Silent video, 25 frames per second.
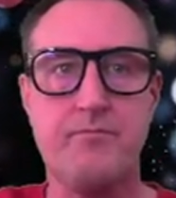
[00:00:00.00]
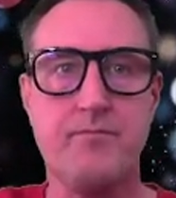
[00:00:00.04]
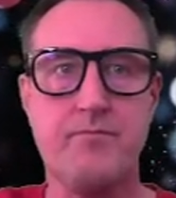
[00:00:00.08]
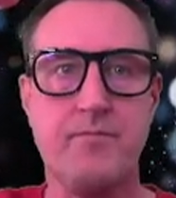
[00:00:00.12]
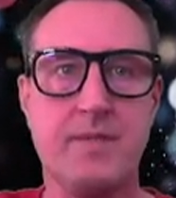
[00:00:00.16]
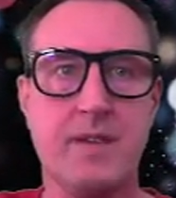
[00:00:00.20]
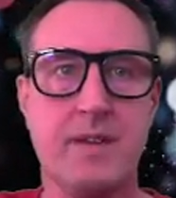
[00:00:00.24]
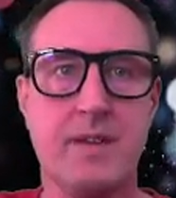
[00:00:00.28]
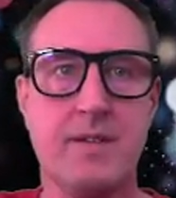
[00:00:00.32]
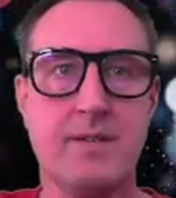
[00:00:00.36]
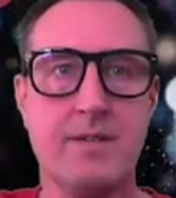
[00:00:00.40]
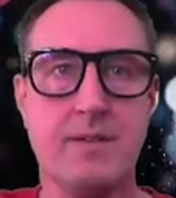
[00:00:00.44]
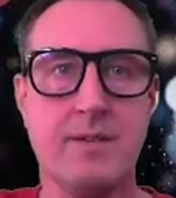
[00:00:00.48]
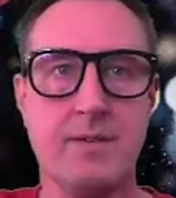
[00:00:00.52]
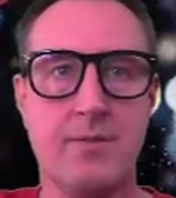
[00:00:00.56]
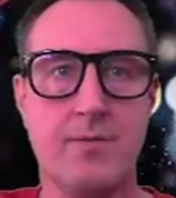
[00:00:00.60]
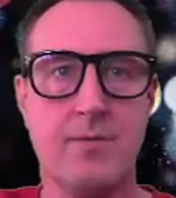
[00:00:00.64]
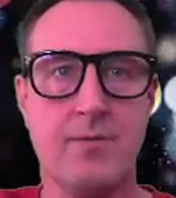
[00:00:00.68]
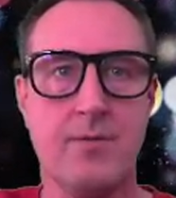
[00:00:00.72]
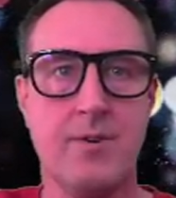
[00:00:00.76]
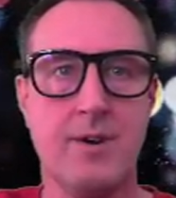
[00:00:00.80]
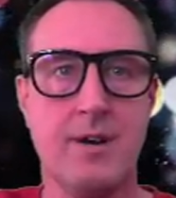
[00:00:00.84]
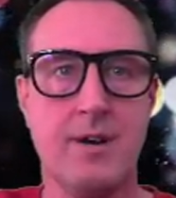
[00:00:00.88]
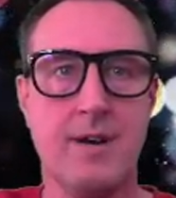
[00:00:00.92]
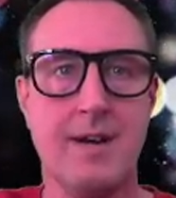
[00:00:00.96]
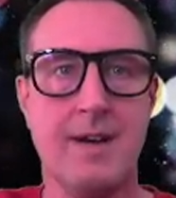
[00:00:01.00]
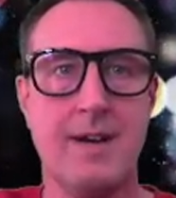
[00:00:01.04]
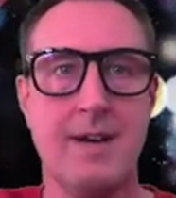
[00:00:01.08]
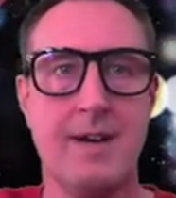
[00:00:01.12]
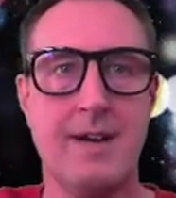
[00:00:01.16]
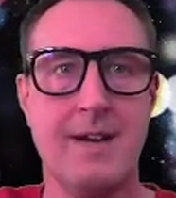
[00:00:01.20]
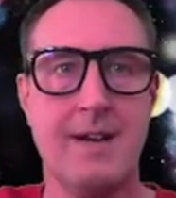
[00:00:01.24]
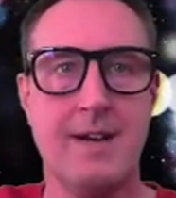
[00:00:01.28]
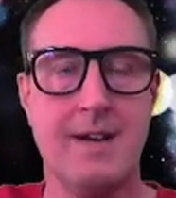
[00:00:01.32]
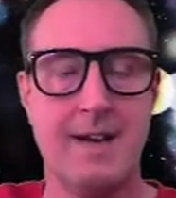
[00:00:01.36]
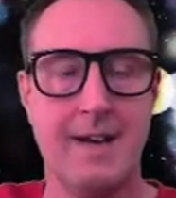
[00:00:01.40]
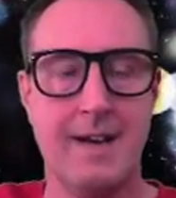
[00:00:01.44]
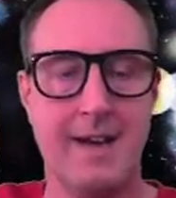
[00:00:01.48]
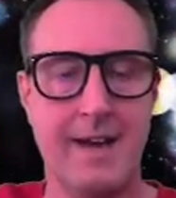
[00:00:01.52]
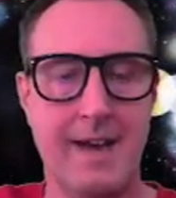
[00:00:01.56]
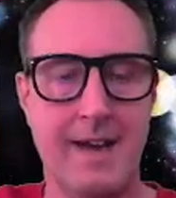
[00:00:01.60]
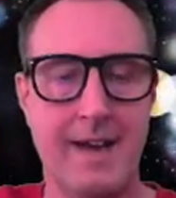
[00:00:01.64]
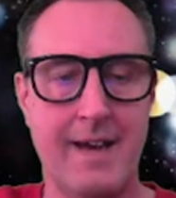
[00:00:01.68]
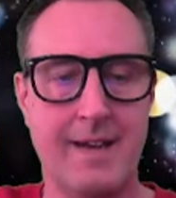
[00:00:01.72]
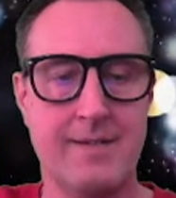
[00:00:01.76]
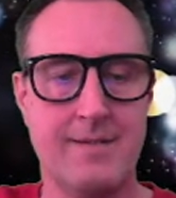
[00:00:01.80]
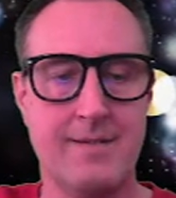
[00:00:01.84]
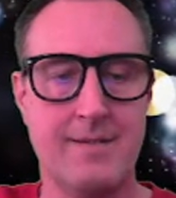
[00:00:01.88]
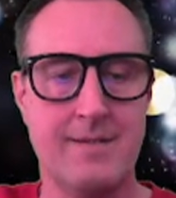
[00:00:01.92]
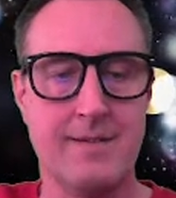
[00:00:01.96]
So,
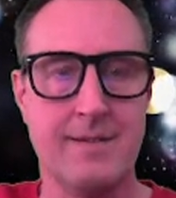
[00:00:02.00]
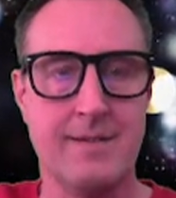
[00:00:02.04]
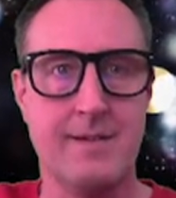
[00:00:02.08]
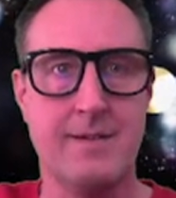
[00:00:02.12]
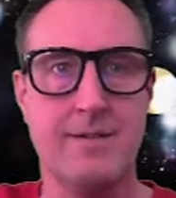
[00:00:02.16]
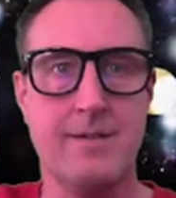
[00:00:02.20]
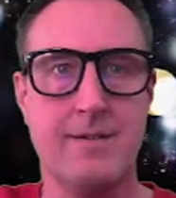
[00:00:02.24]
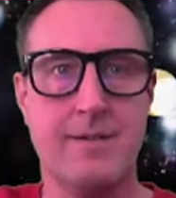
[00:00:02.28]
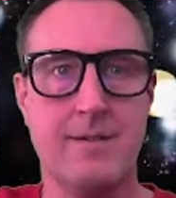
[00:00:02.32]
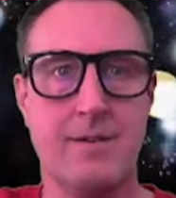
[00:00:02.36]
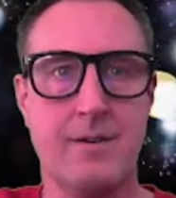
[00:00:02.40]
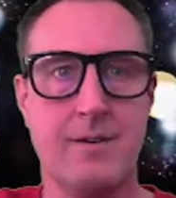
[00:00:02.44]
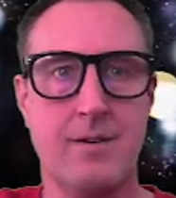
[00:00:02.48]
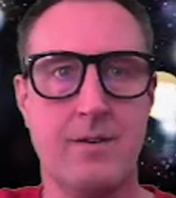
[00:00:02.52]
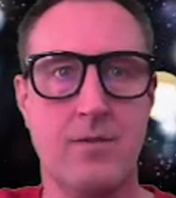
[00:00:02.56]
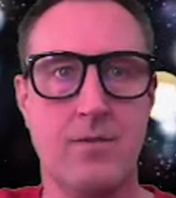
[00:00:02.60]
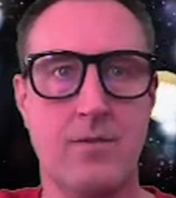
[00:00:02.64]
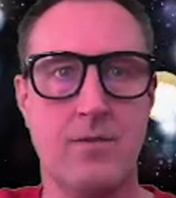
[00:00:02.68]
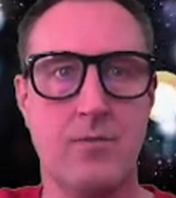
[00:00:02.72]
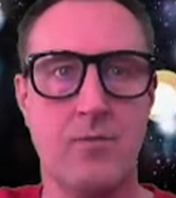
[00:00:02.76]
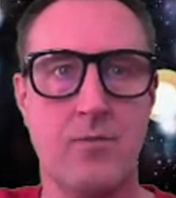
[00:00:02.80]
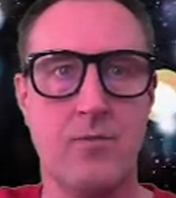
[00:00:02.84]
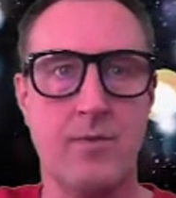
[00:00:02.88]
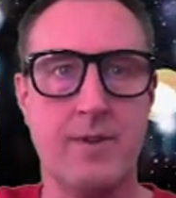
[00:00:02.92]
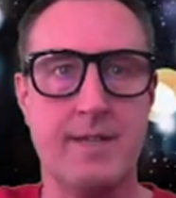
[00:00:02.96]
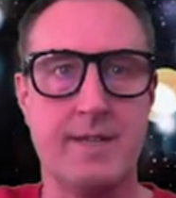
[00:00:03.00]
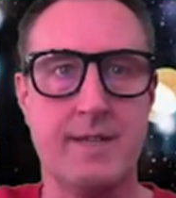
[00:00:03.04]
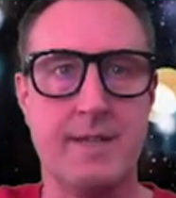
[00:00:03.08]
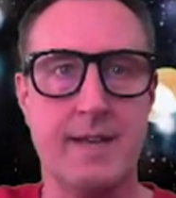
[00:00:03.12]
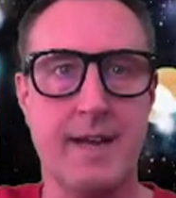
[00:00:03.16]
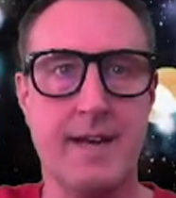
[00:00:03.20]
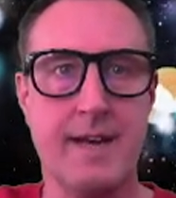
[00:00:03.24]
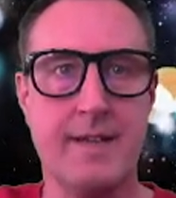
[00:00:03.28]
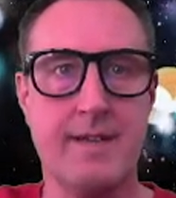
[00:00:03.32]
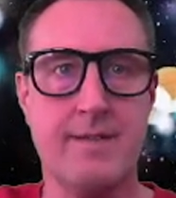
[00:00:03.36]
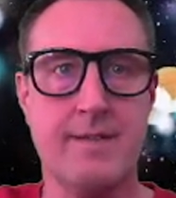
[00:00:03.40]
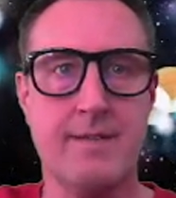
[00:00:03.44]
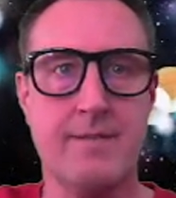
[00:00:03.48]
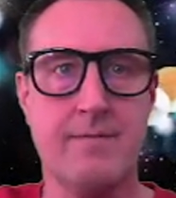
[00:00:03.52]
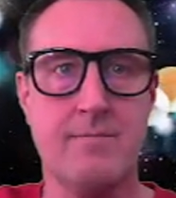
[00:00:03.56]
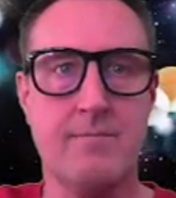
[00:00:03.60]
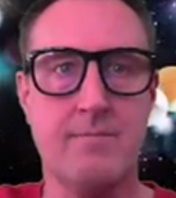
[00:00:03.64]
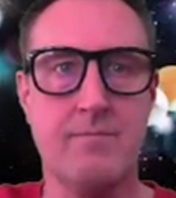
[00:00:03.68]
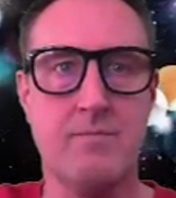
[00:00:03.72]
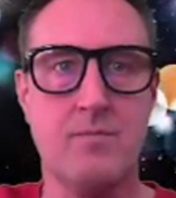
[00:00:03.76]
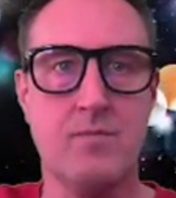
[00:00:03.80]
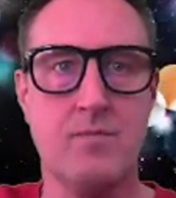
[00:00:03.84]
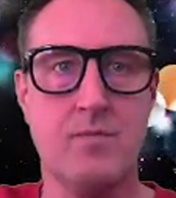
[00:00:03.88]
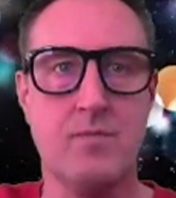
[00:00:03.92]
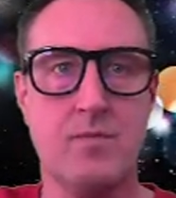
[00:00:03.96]
and with that,
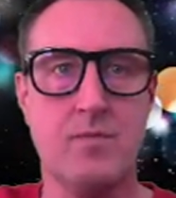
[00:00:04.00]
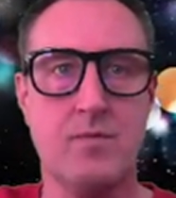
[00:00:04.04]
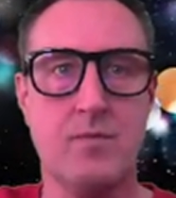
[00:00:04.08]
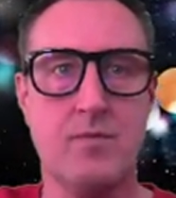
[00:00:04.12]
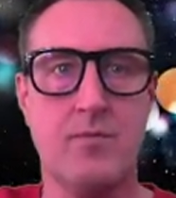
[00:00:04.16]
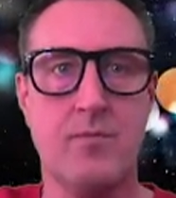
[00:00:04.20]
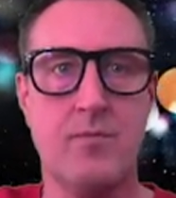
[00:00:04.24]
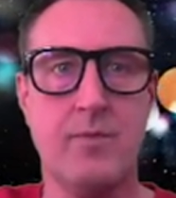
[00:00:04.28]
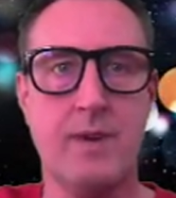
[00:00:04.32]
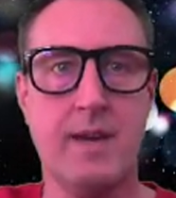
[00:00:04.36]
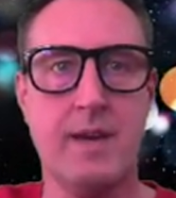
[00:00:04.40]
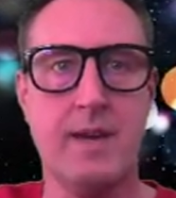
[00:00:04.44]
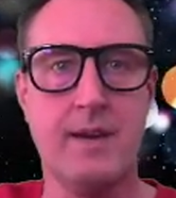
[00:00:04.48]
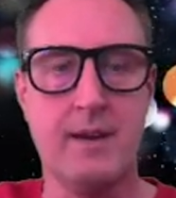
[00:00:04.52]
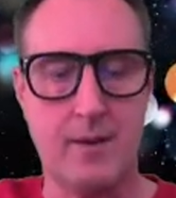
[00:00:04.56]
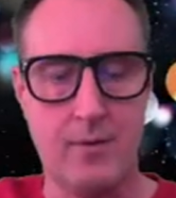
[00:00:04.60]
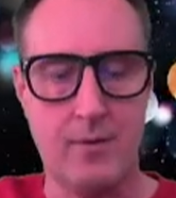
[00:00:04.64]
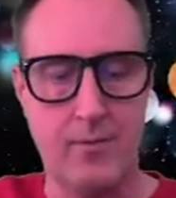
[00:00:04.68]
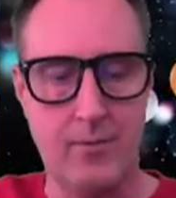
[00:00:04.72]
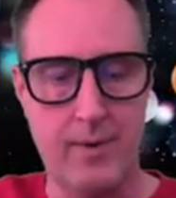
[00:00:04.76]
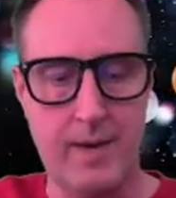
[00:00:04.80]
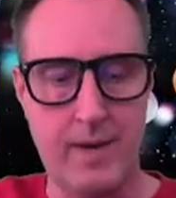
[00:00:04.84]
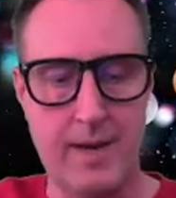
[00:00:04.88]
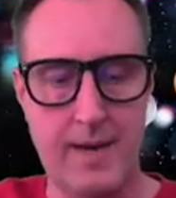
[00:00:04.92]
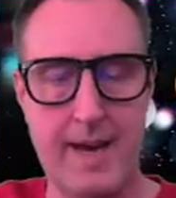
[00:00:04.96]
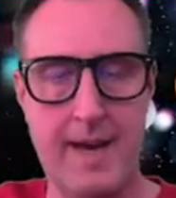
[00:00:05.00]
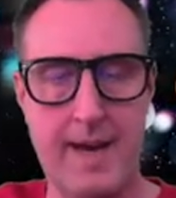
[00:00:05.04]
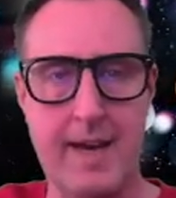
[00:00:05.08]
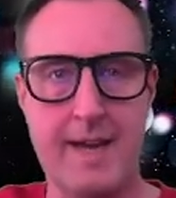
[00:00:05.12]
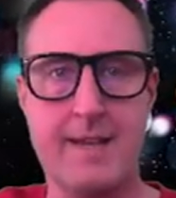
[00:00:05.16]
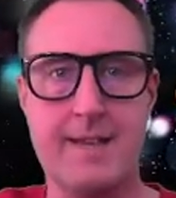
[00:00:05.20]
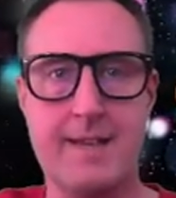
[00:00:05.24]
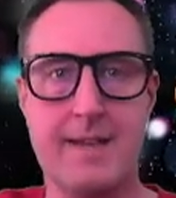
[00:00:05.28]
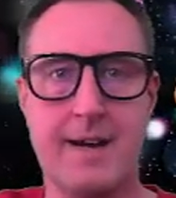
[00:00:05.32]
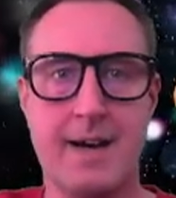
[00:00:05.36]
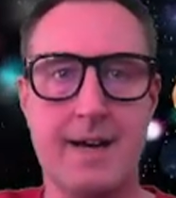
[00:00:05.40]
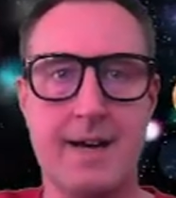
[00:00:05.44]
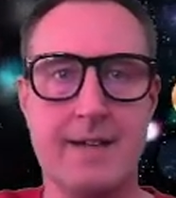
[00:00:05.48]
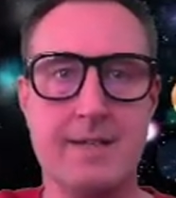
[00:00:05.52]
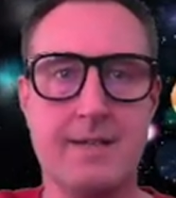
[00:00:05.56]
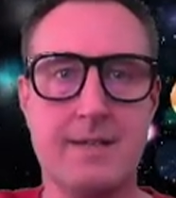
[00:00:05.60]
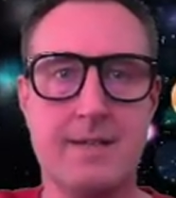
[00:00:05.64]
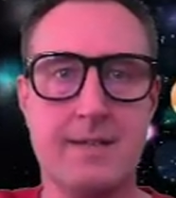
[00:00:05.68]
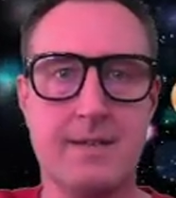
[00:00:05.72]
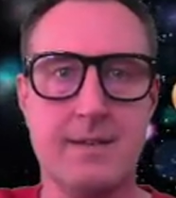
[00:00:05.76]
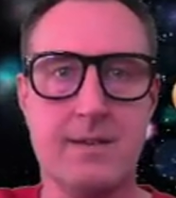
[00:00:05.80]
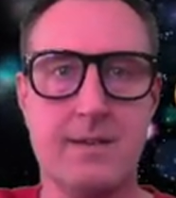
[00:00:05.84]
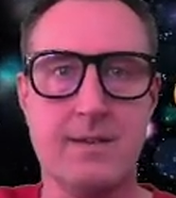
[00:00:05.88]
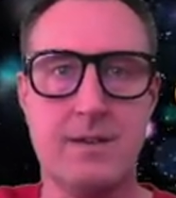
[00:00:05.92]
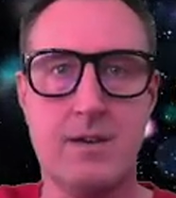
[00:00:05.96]
we create us
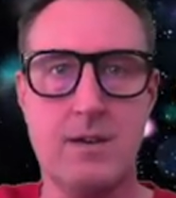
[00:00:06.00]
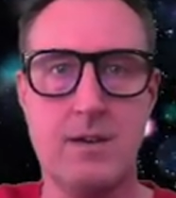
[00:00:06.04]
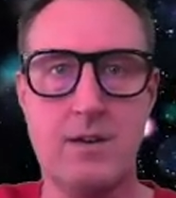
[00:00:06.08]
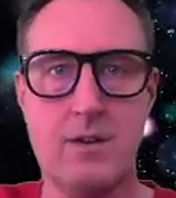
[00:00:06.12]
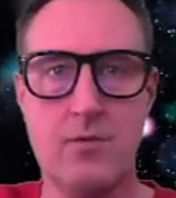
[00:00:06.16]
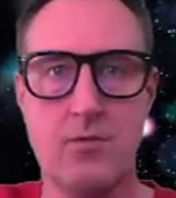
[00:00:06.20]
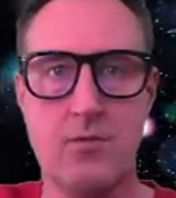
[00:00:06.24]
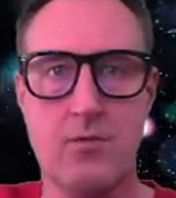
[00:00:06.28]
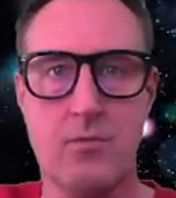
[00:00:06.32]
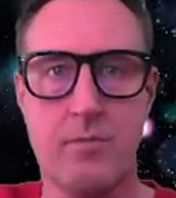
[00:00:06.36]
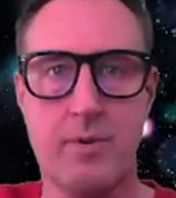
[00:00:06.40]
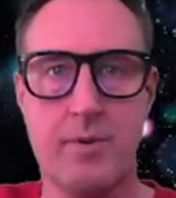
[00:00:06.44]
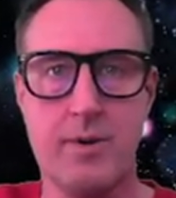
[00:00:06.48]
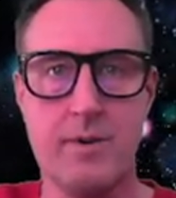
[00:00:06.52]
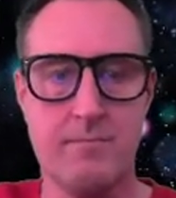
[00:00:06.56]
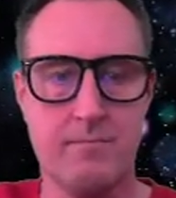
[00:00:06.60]
a loop.